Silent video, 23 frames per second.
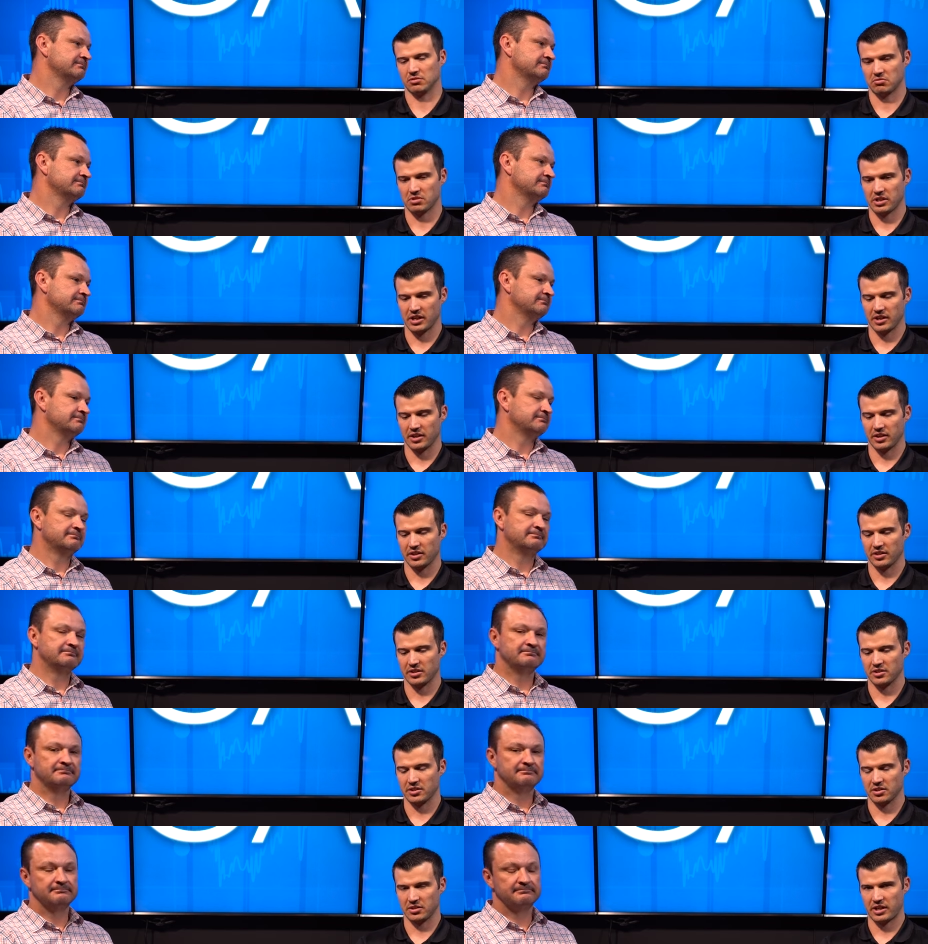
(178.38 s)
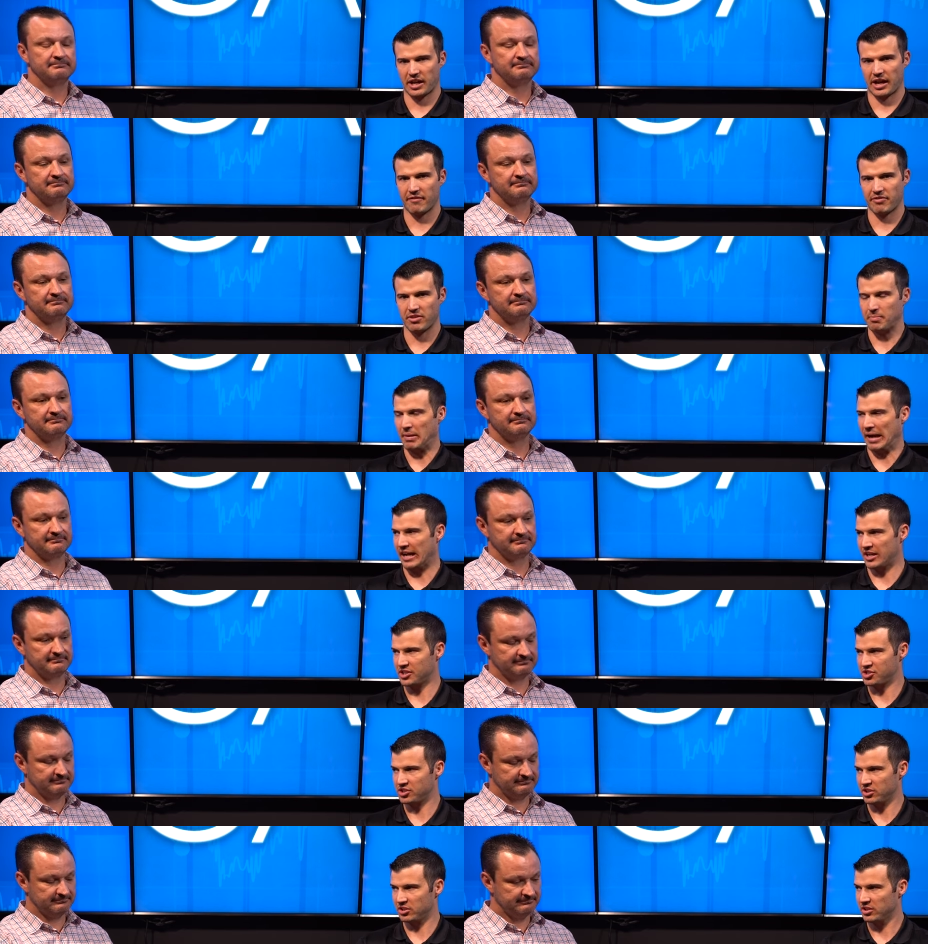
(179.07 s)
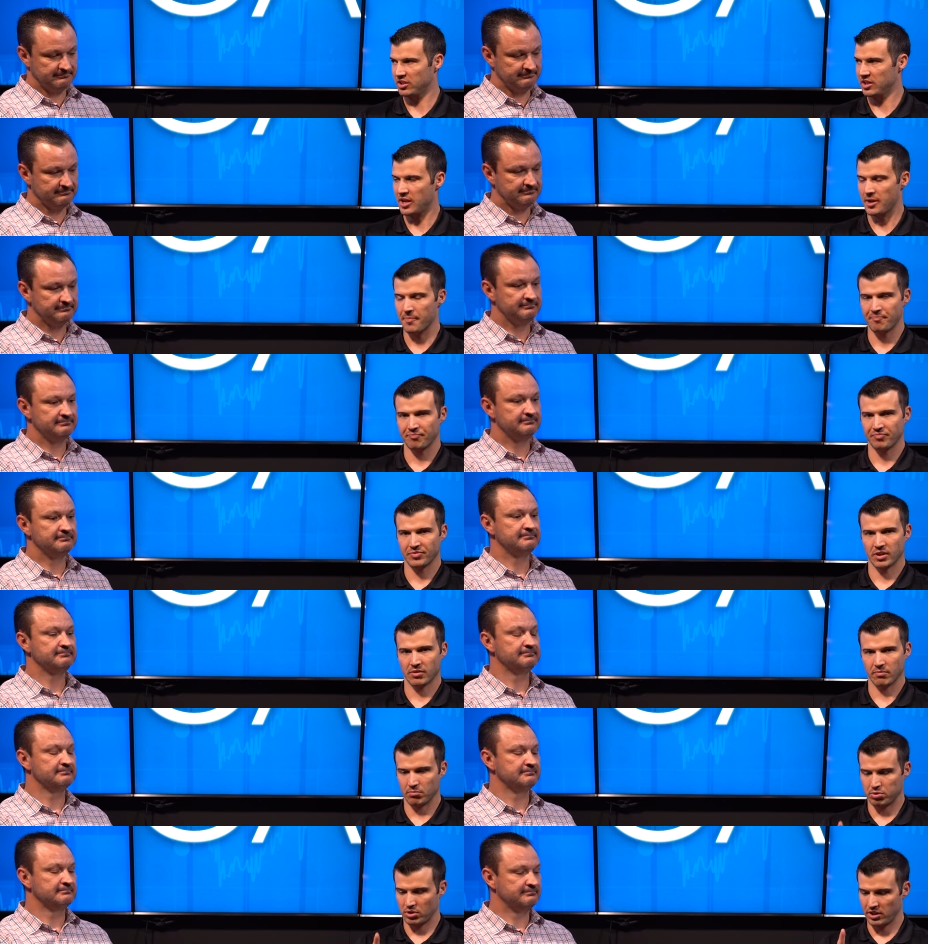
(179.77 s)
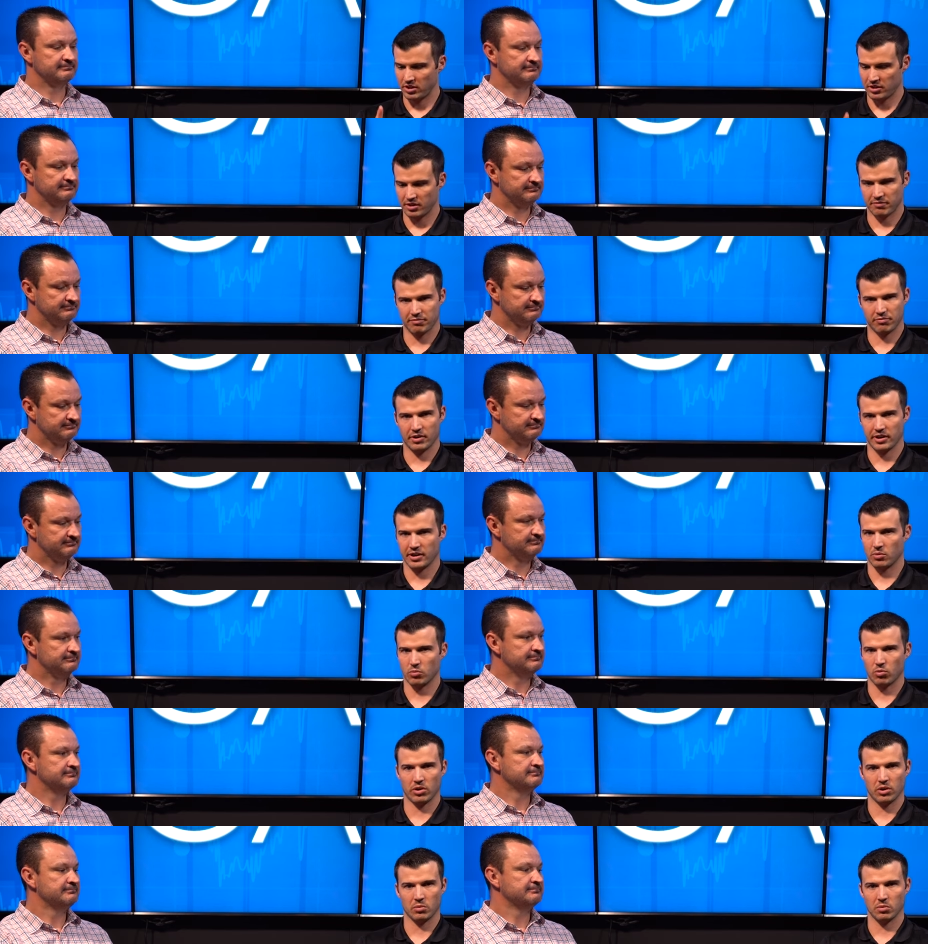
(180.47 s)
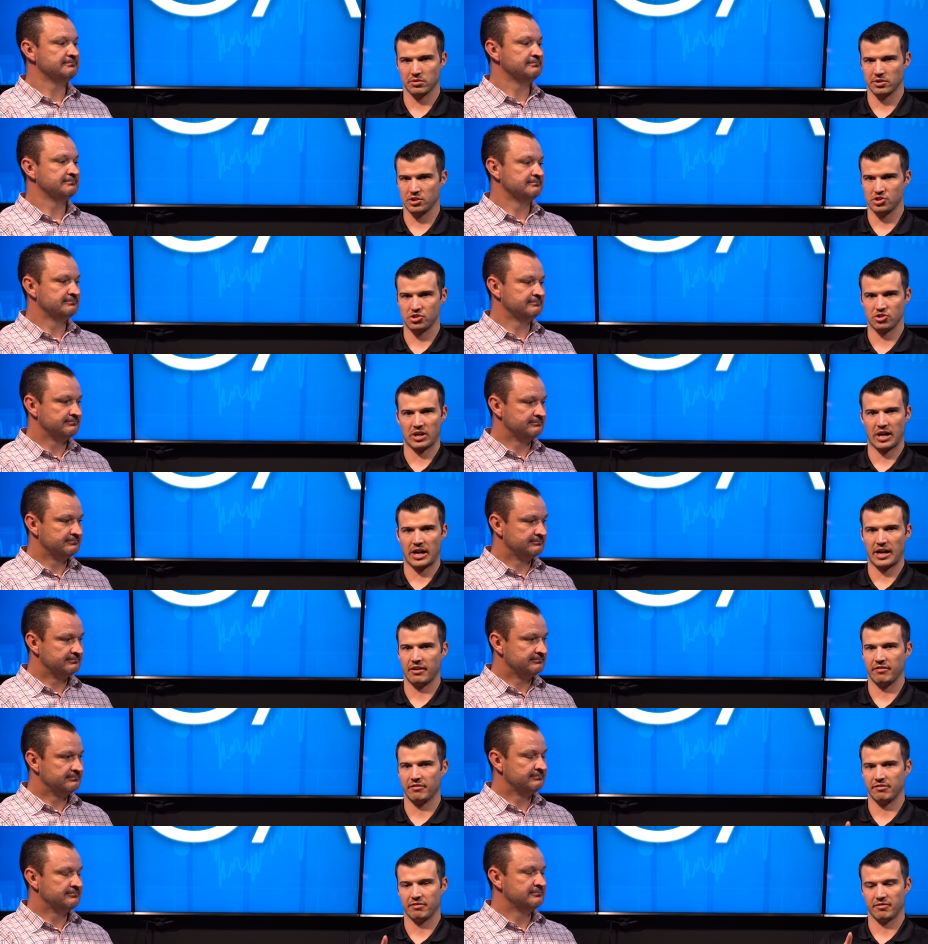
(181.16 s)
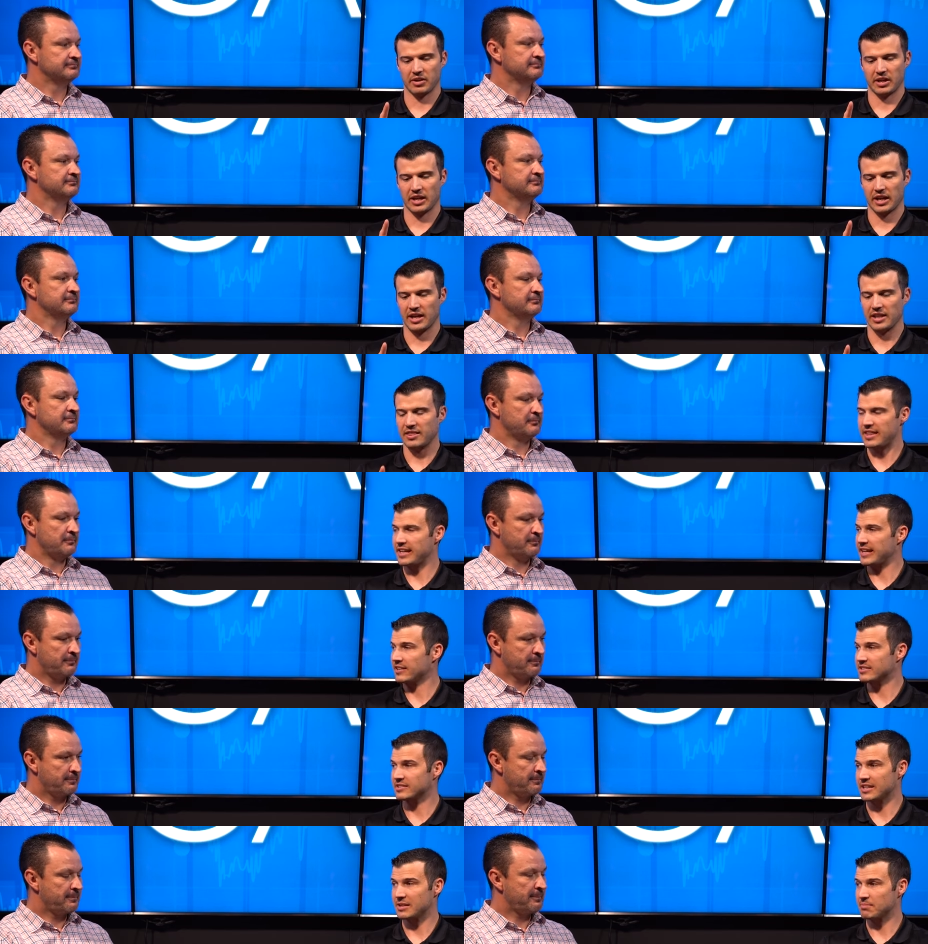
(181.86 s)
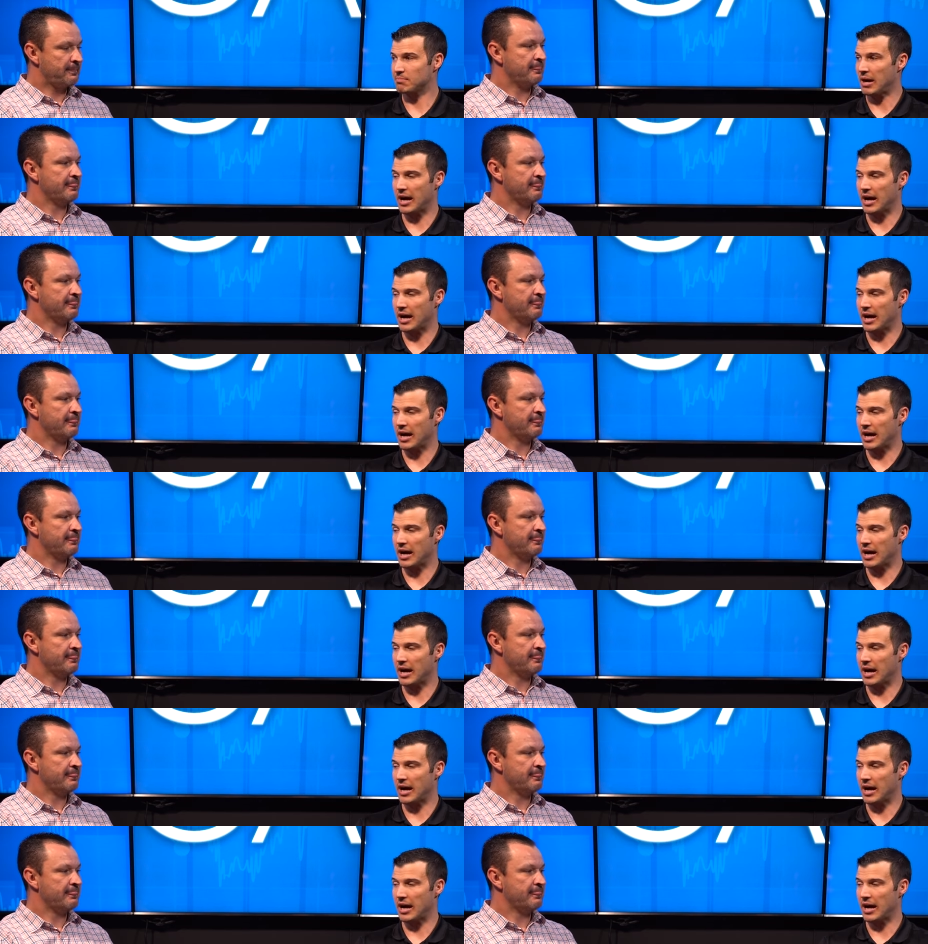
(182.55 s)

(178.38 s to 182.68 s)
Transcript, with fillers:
Speaker 1: right? To, to have the passion. Put in the freaking work with the drive, okay? Think outside the